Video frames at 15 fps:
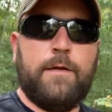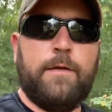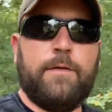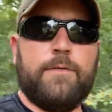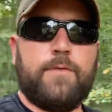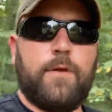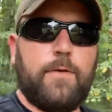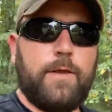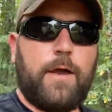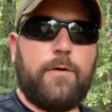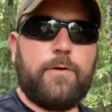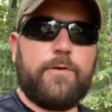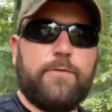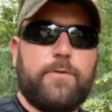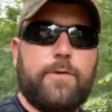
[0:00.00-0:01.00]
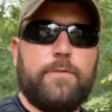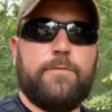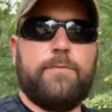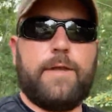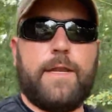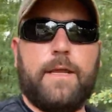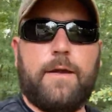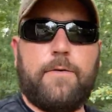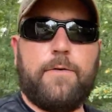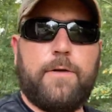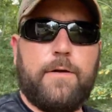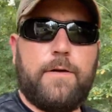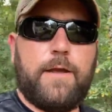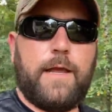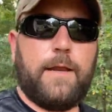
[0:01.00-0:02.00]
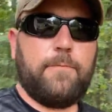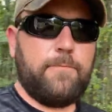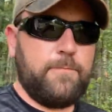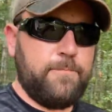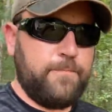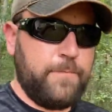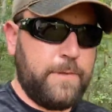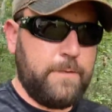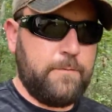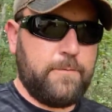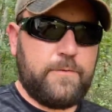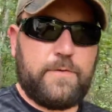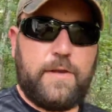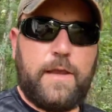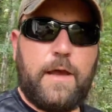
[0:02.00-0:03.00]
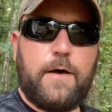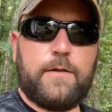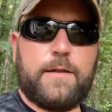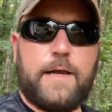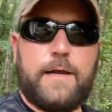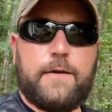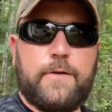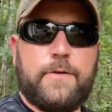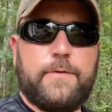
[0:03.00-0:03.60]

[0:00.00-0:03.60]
so y'all enjoy the video and we'll see y'all later.